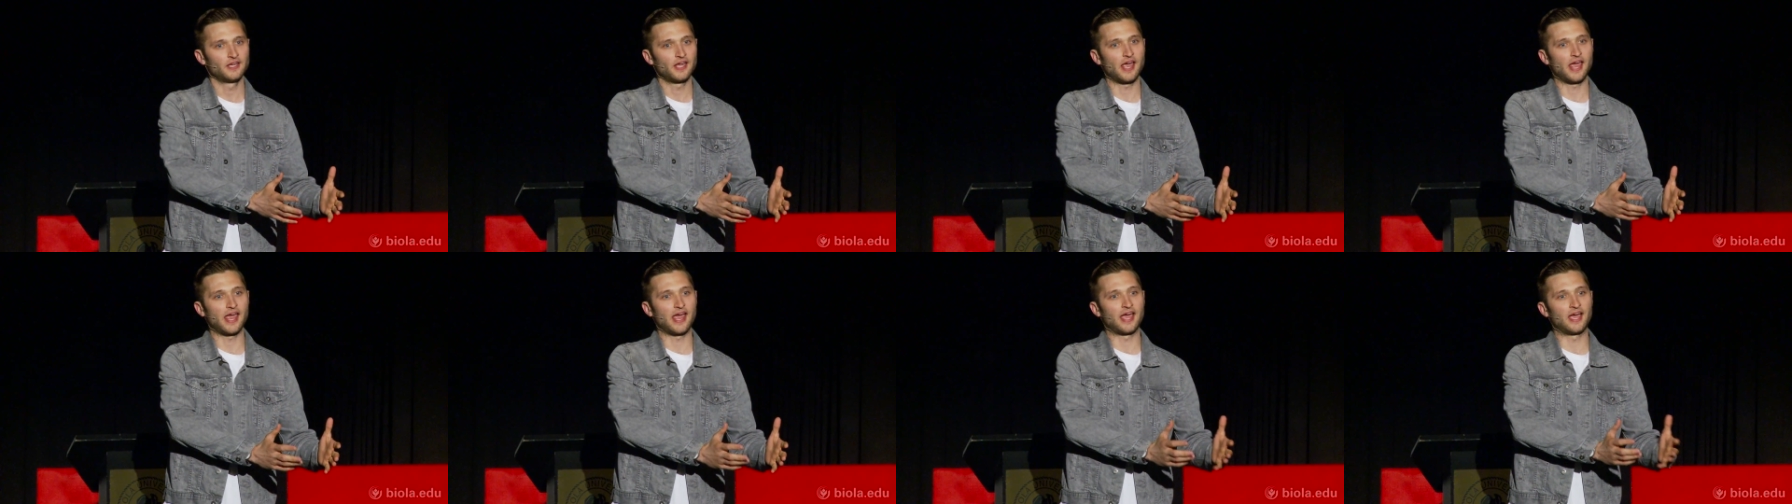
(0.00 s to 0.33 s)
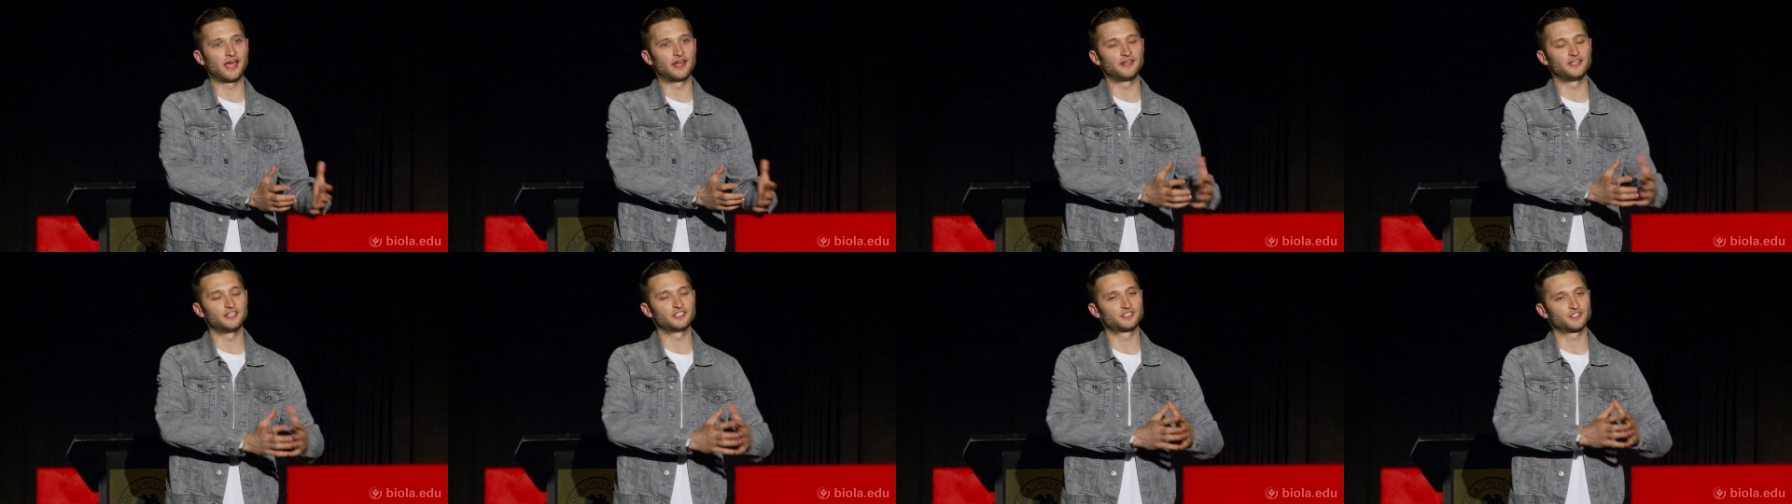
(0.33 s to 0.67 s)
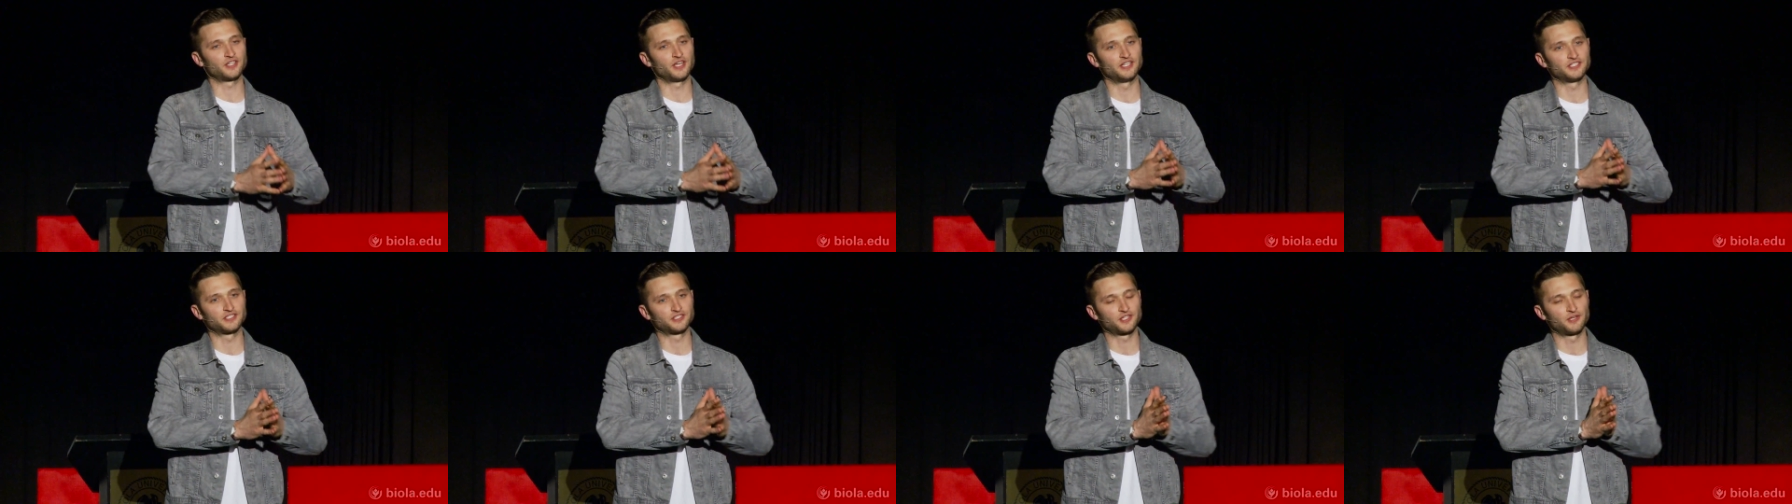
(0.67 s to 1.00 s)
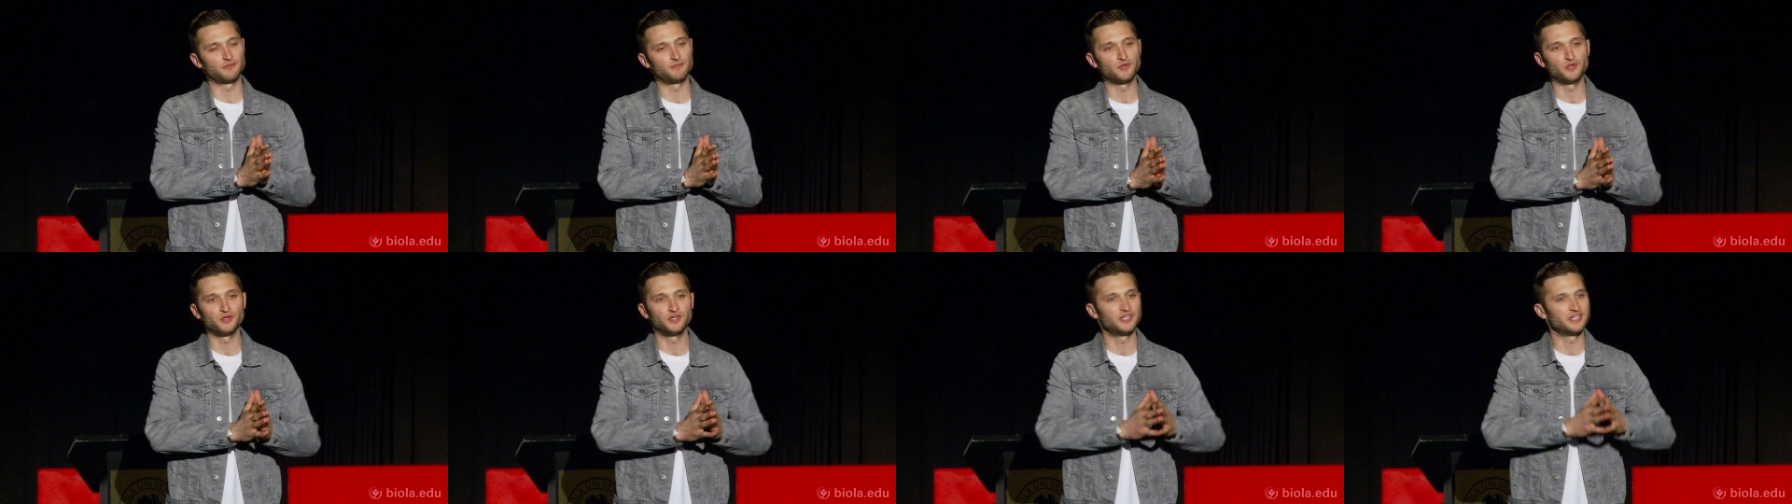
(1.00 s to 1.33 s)
and his, his
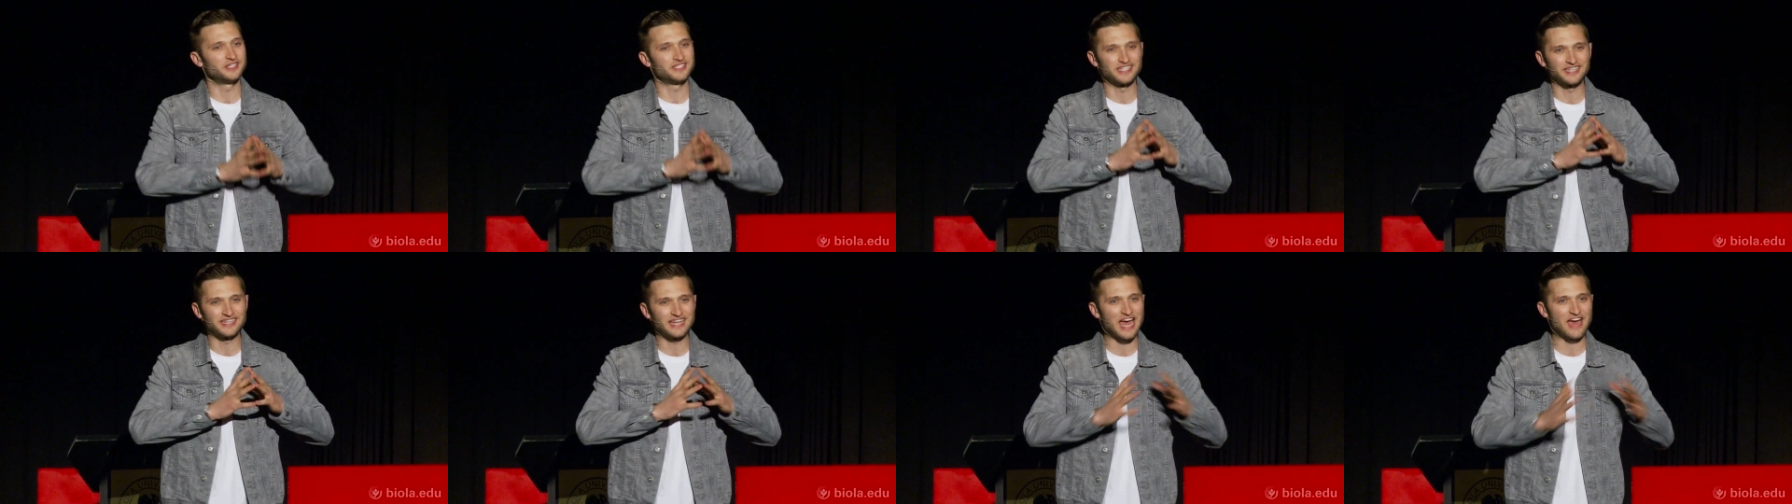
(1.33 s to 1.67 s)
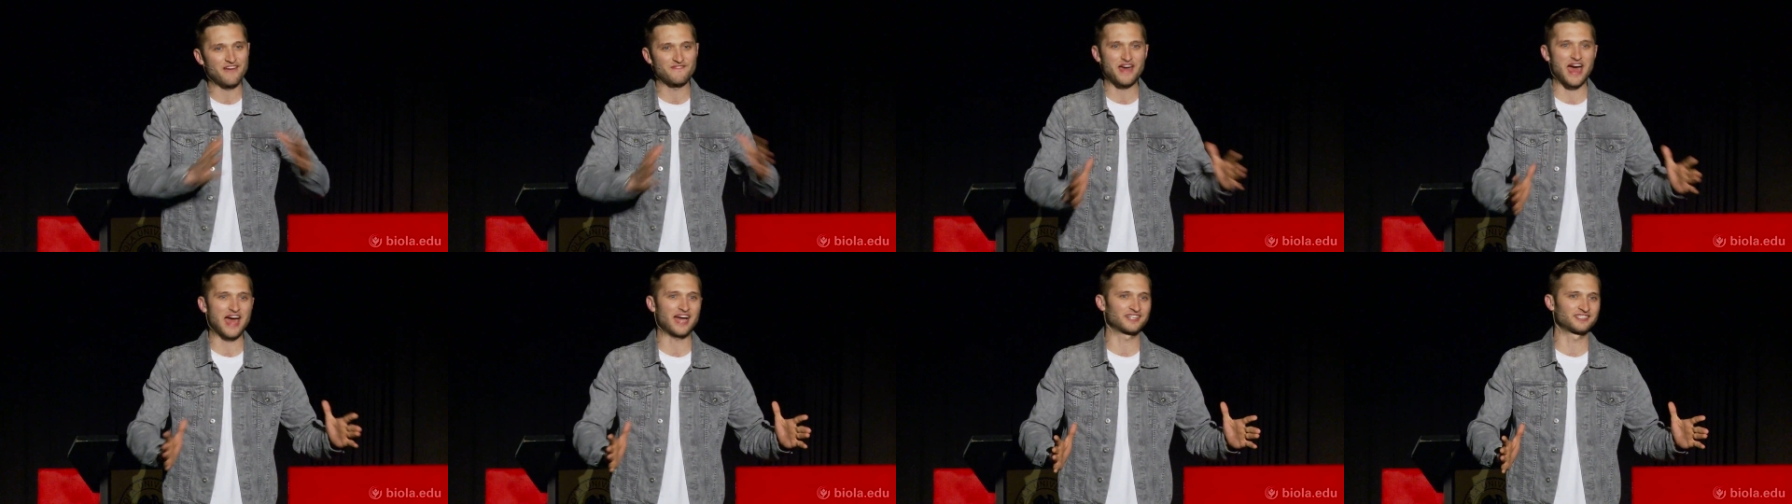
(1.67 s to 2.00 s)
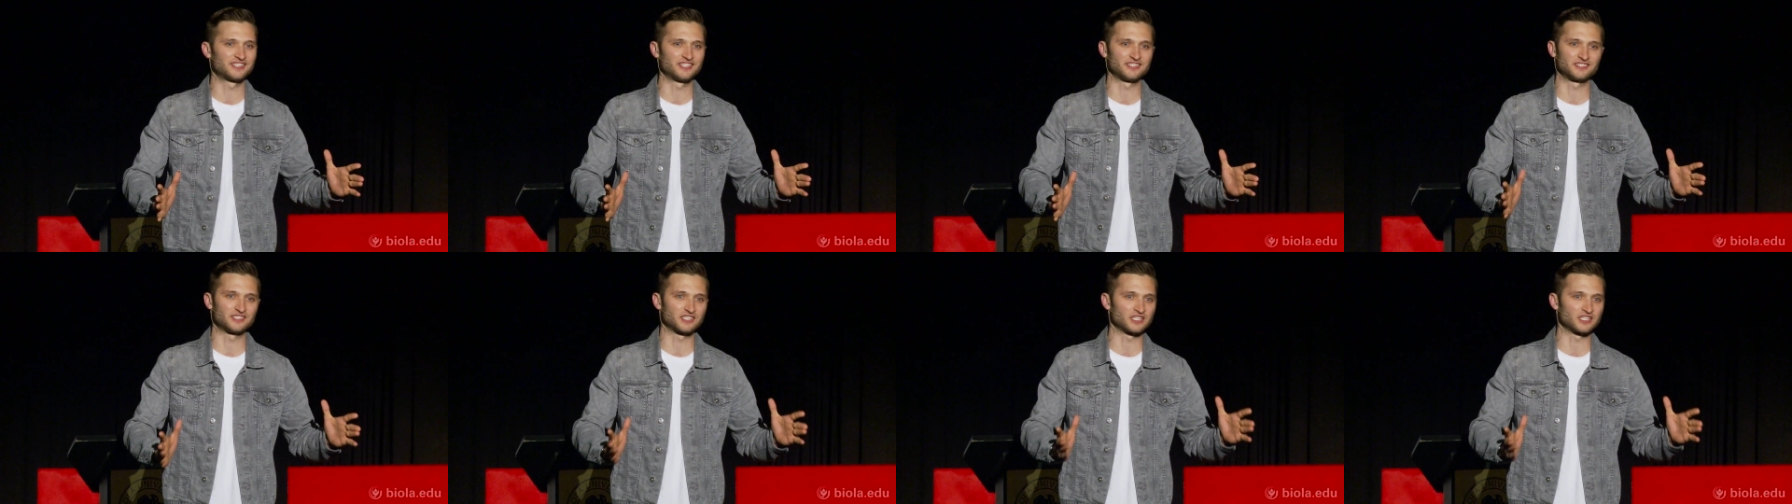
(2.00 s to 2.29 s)
community didn't have access